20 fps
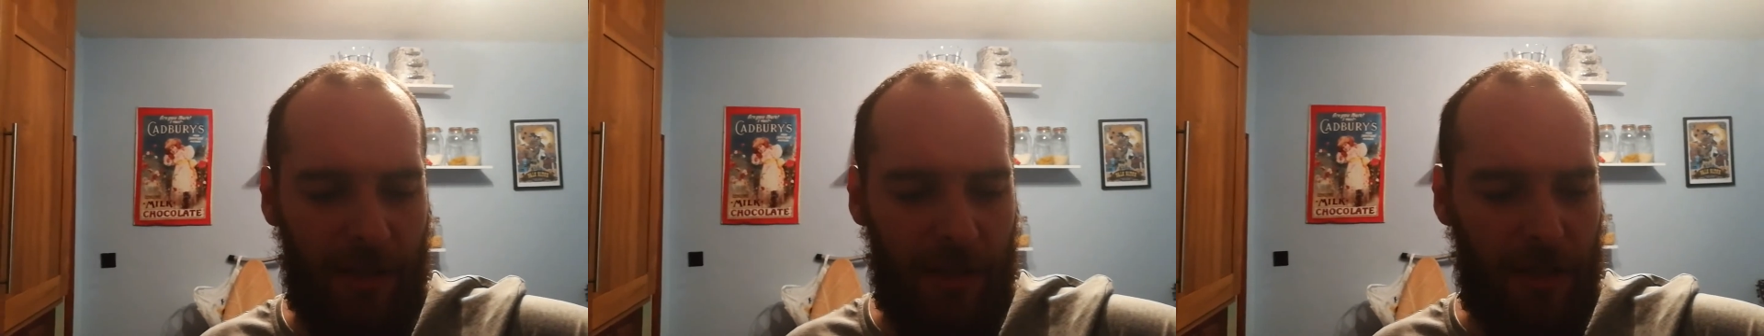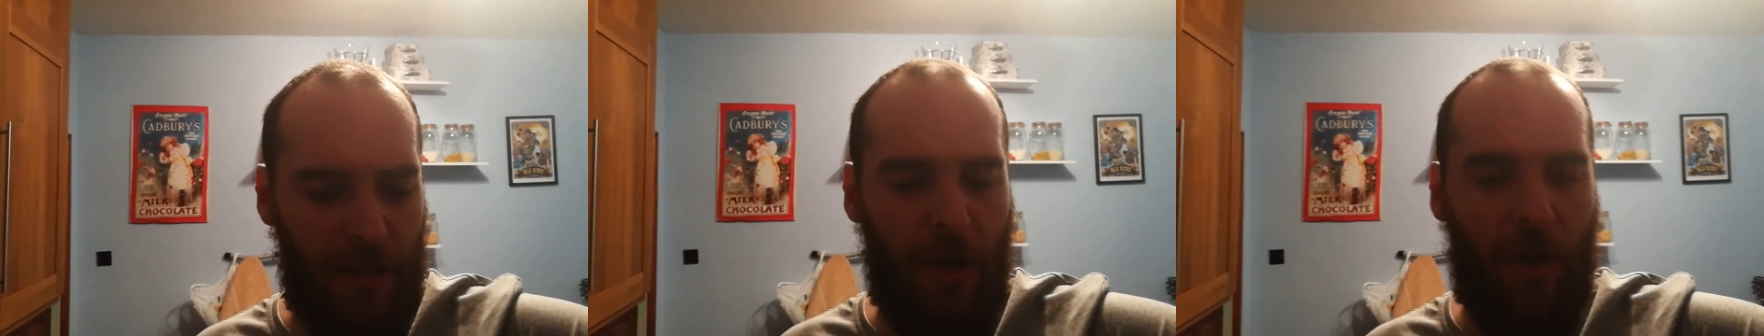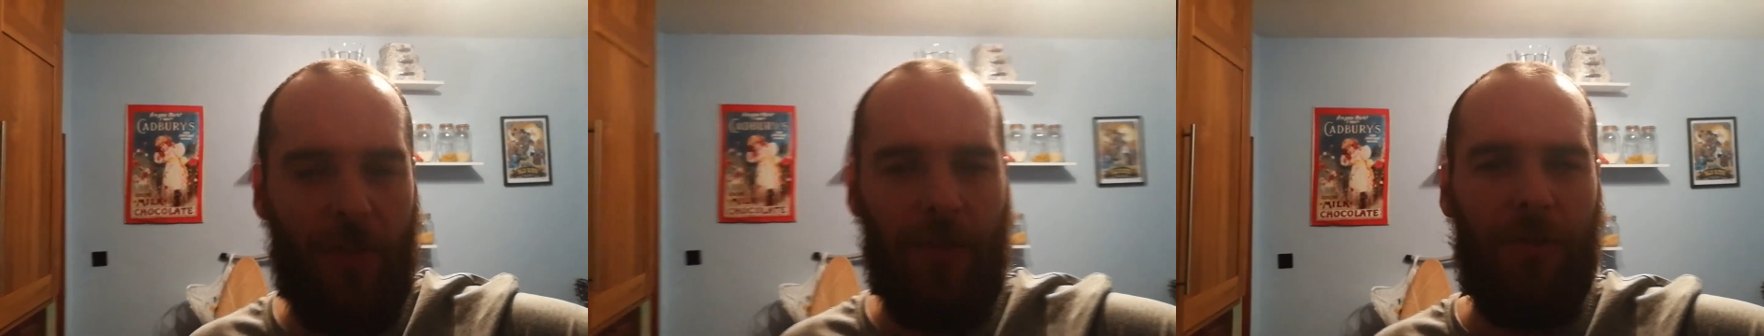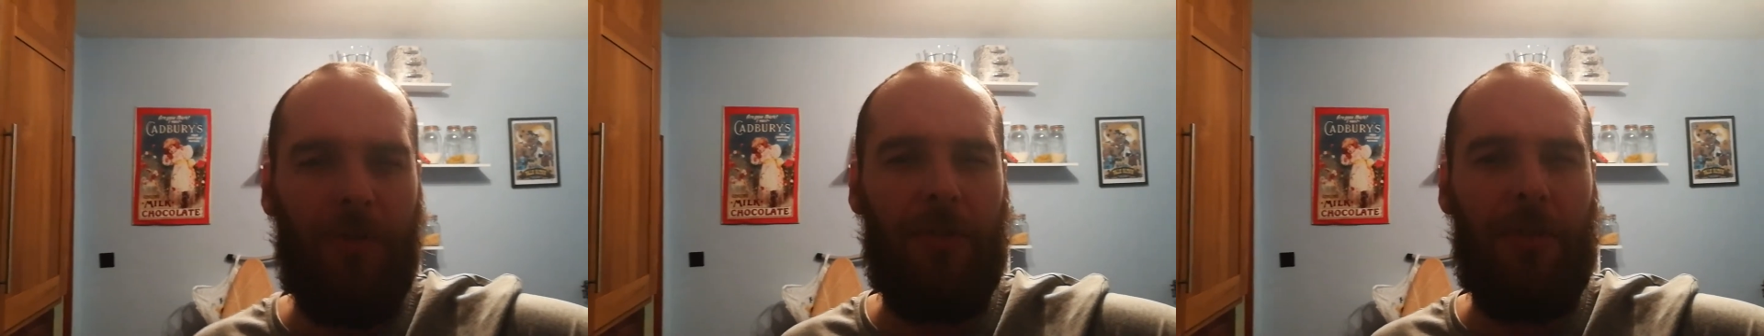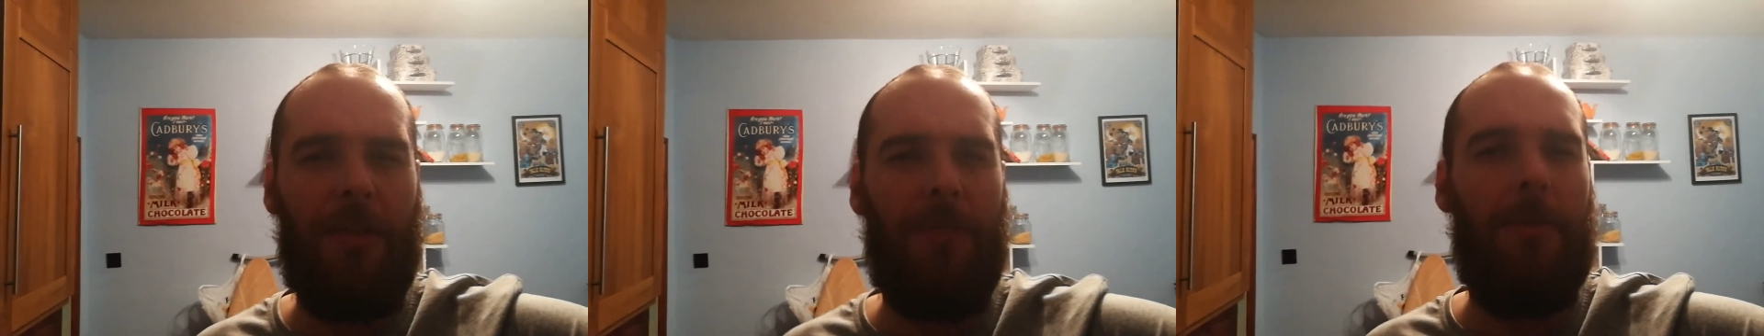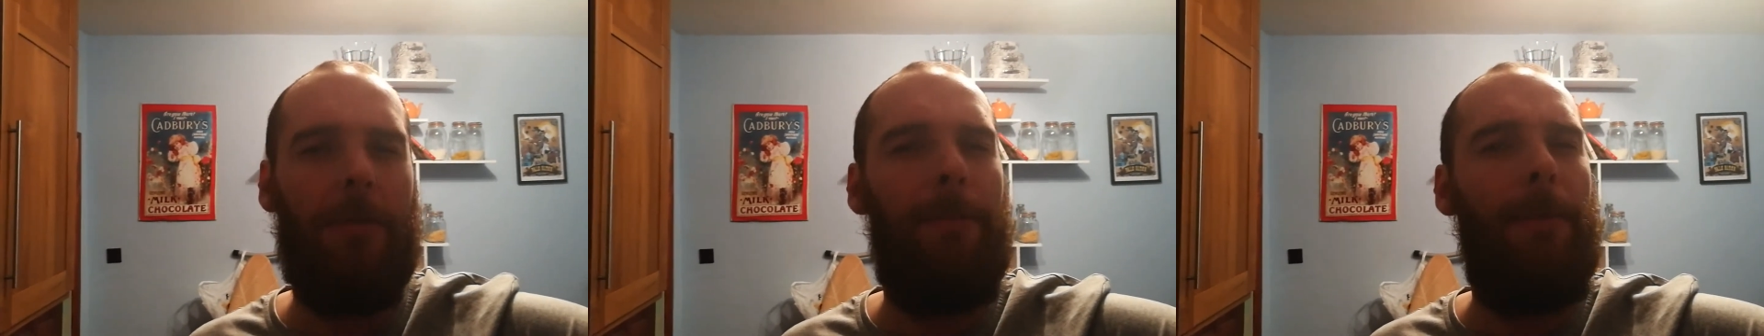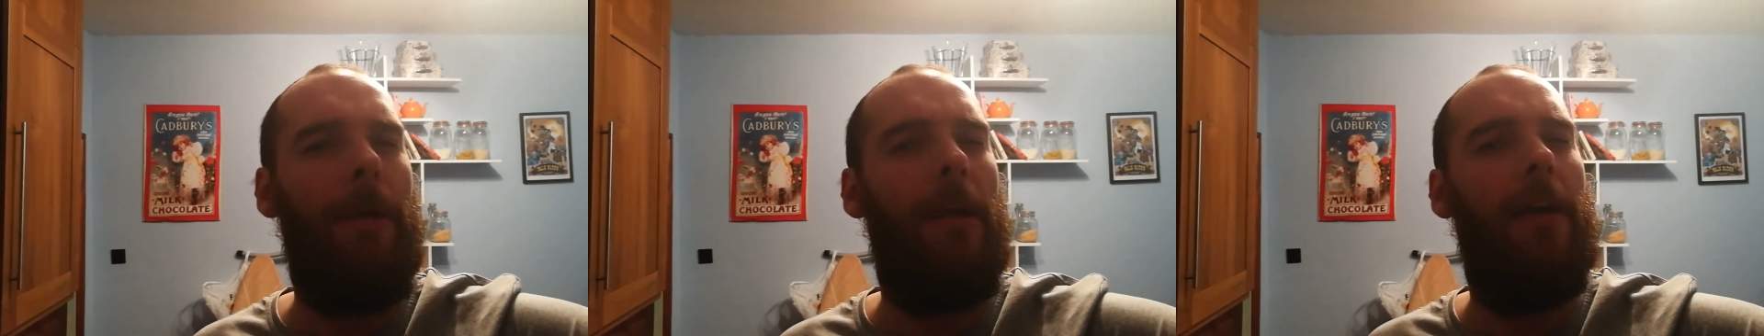There doesn't seem
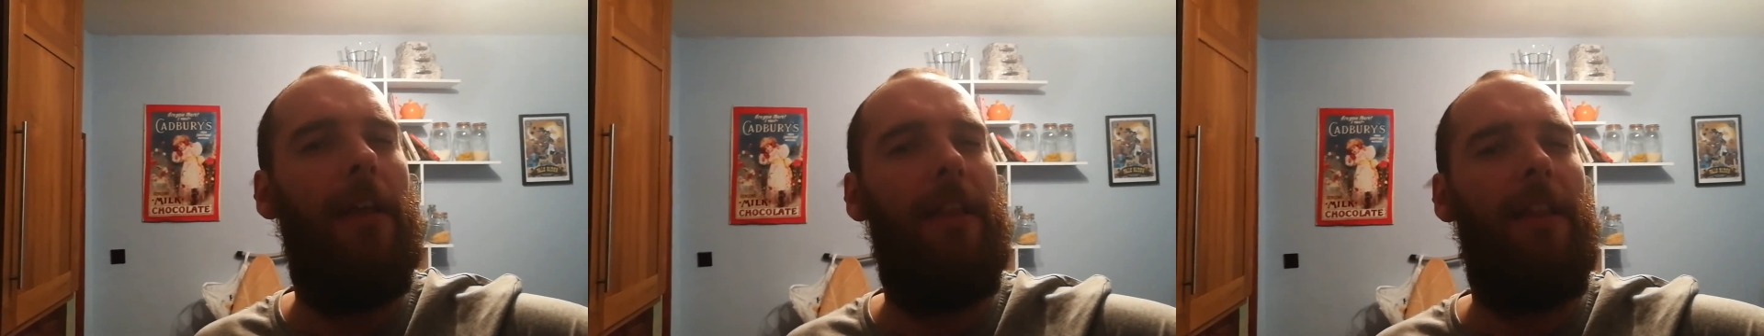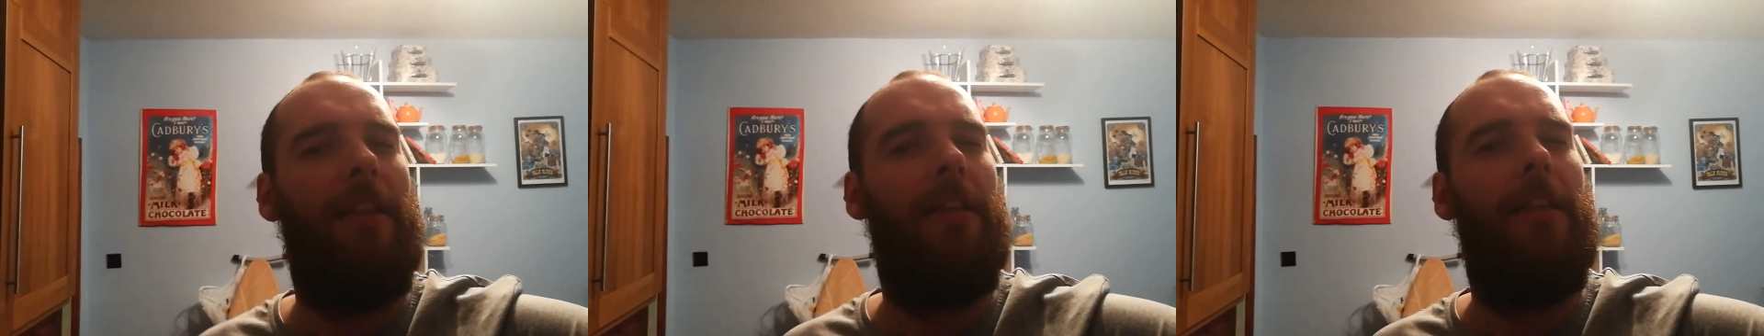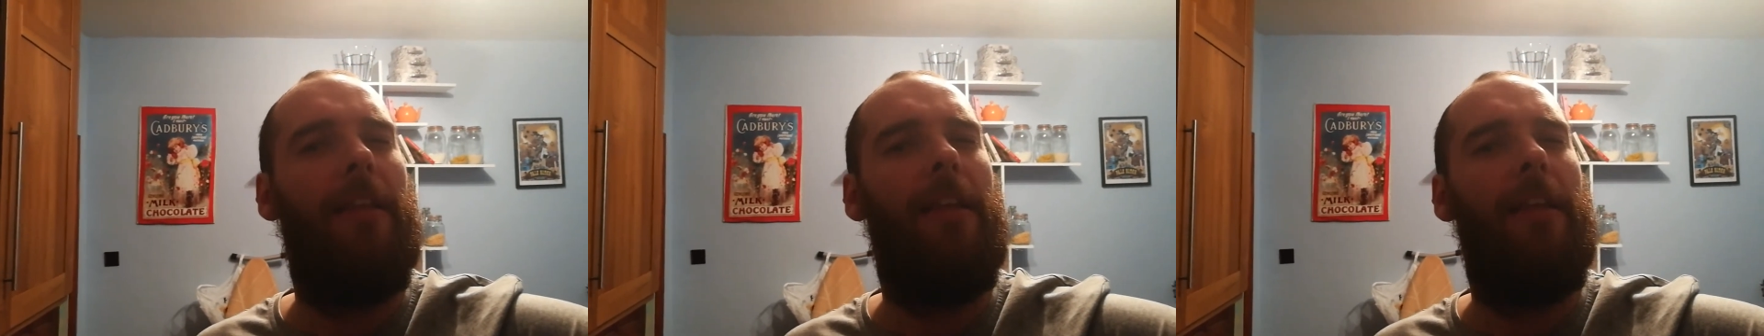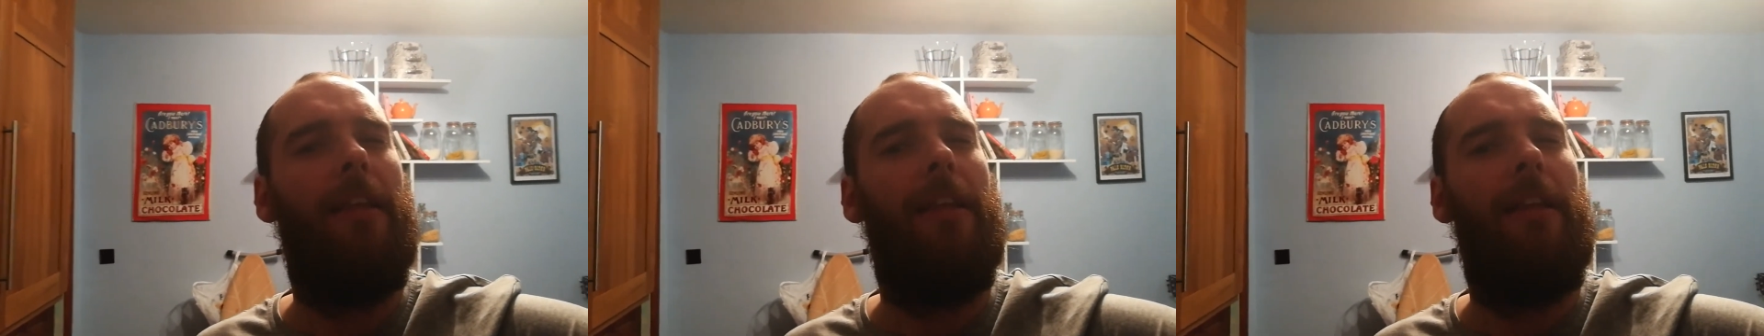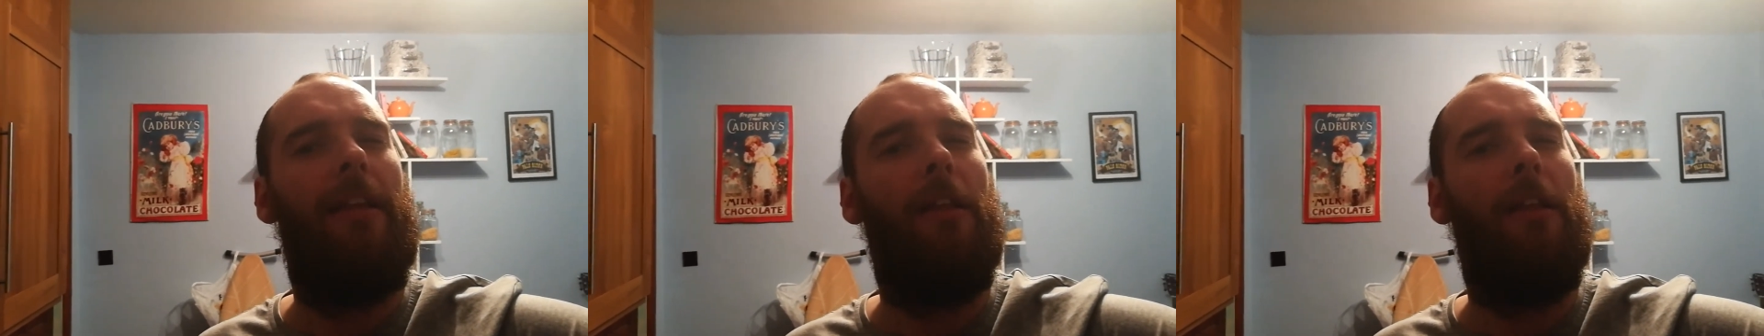to be